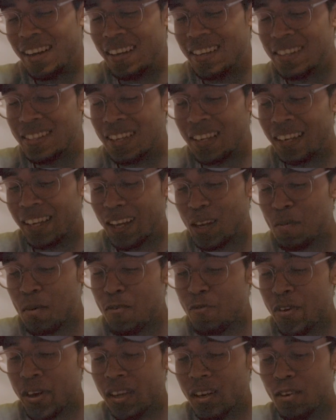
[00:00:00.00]
It's not like I'm
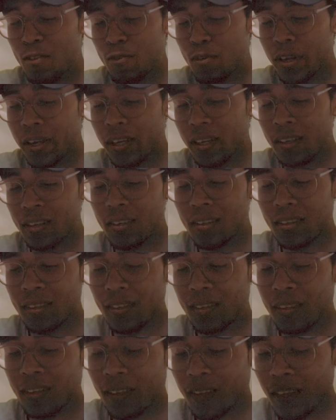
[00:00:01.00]
a fan of, like,
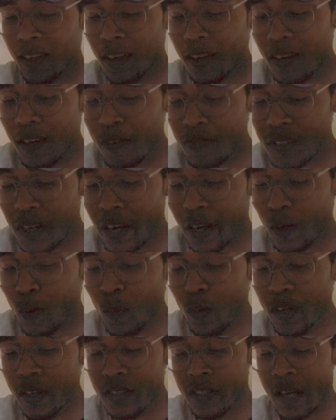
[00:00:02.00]
of Tiger
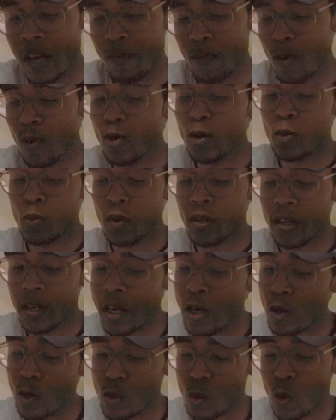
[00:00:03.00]
Woods, and I've always wanted to
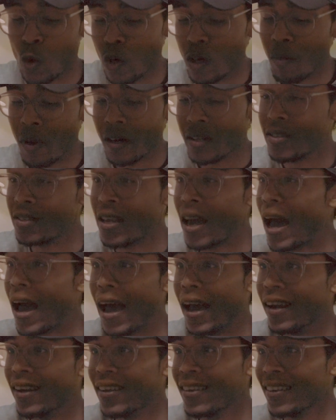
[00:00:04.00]
hear a story about his
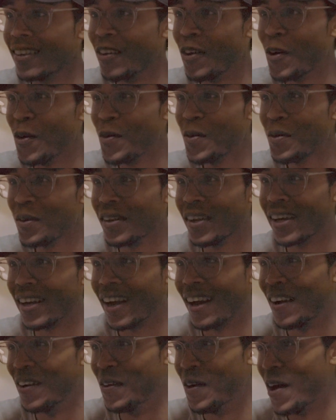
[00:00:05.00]
dad. You know,
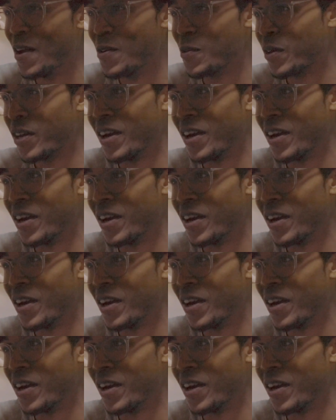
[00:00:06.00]
I don't